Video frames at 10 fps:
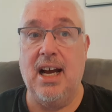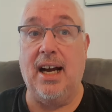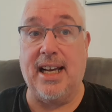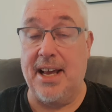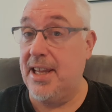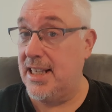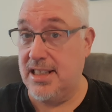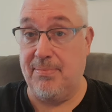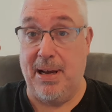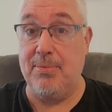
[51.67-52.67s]
Again,
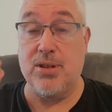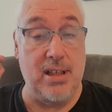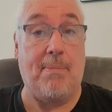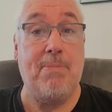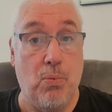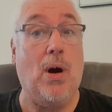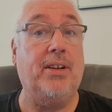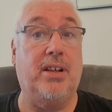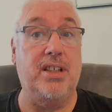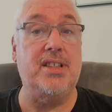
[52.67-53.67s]
that's the people's number
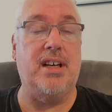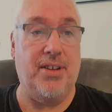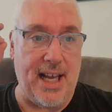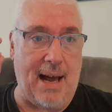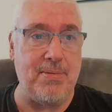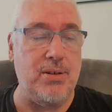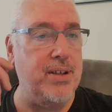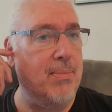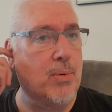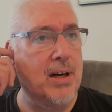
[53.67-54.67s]
one concern, the
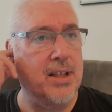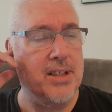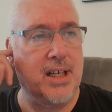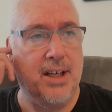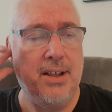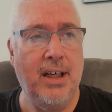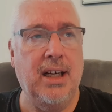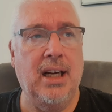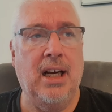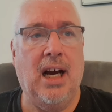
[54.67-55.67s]
absolute number one concern.
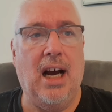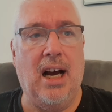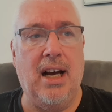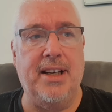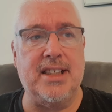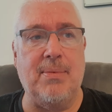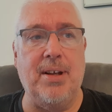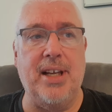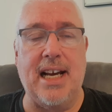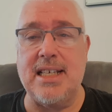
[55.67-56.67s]
And it's
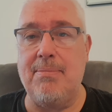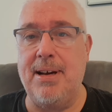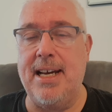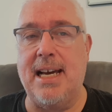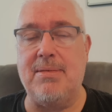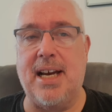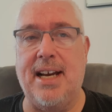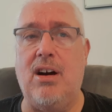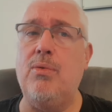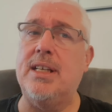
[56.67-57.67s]
something the SNP keeps
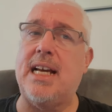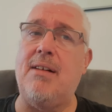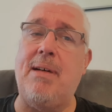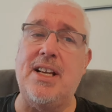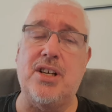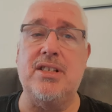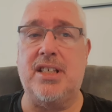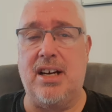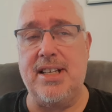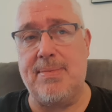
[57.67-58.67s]
saying, oh, it's our major
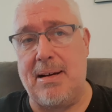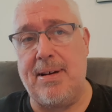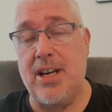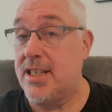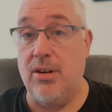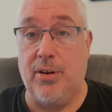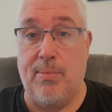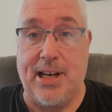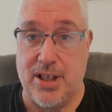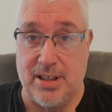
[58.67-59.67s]
concern. It's not
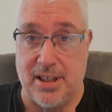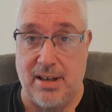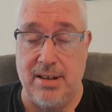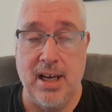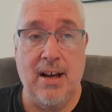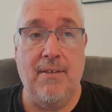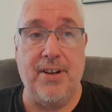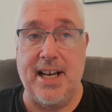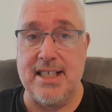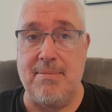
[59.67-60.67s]
your major concern.
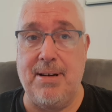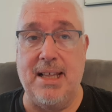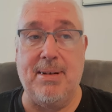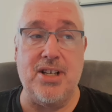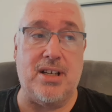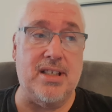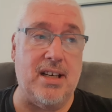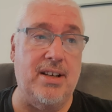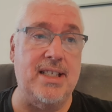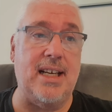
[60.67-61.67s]
For the SNP, the major
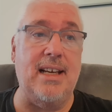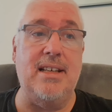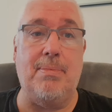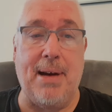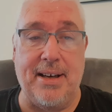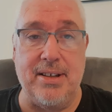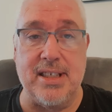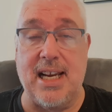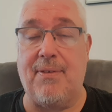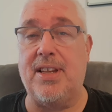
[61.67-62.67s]
concern is
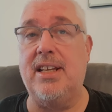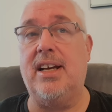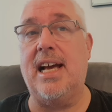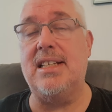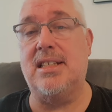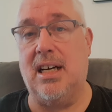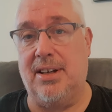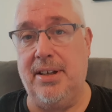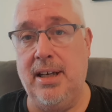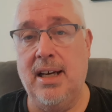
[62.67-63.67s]
independence, and everything that gets
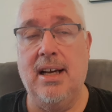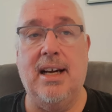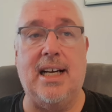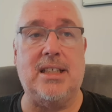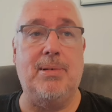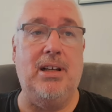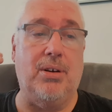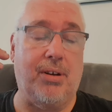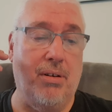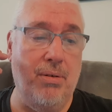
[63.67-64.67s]
done has to be
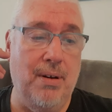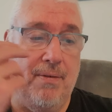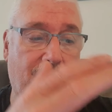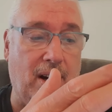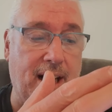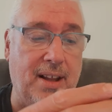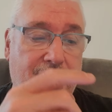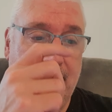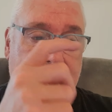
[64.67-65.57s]
looked through via the